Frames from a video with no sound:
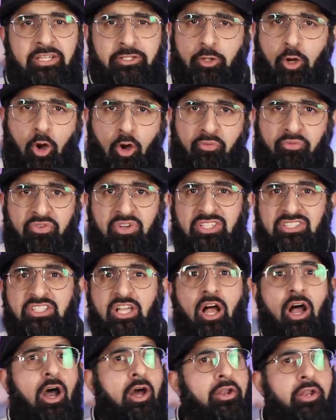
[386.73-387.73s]
It
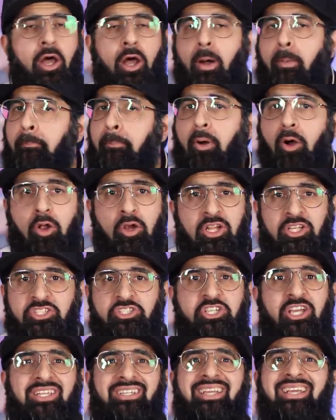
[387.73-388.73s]
offers
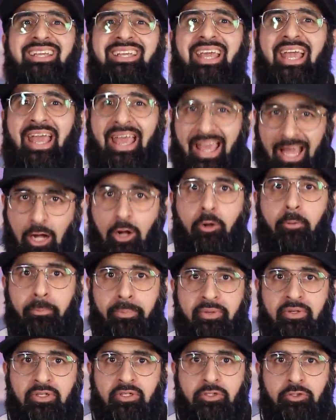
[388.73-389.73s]
unapologetic
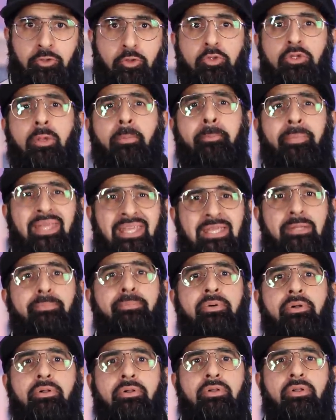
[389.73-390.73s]
help to the
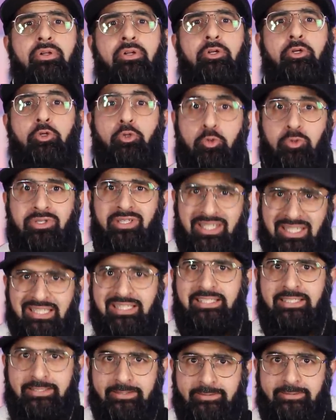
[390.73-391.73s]
people who
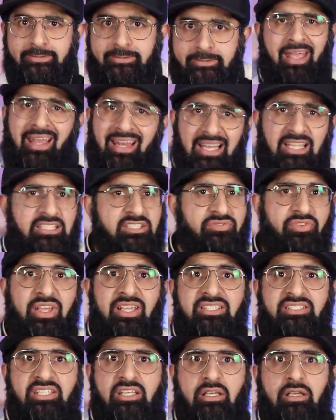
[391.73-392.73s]
need it. And let's
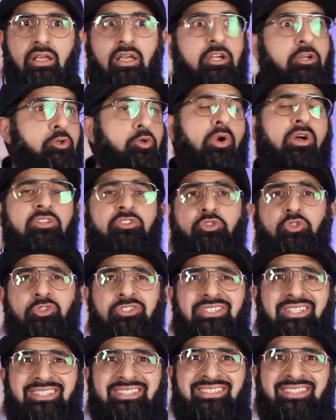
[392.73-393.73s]
face it, it grants
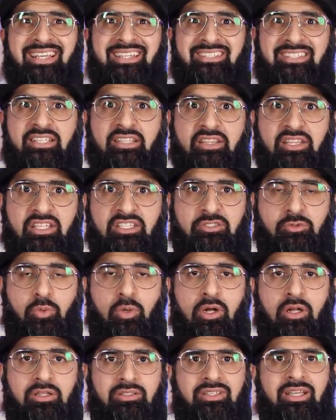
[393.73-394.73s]
you success in this
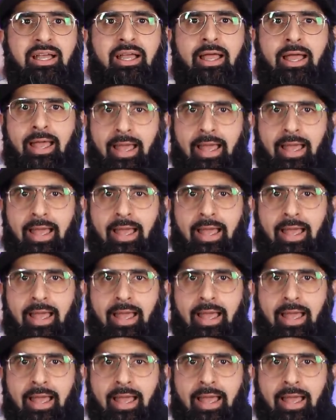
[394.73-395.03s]
world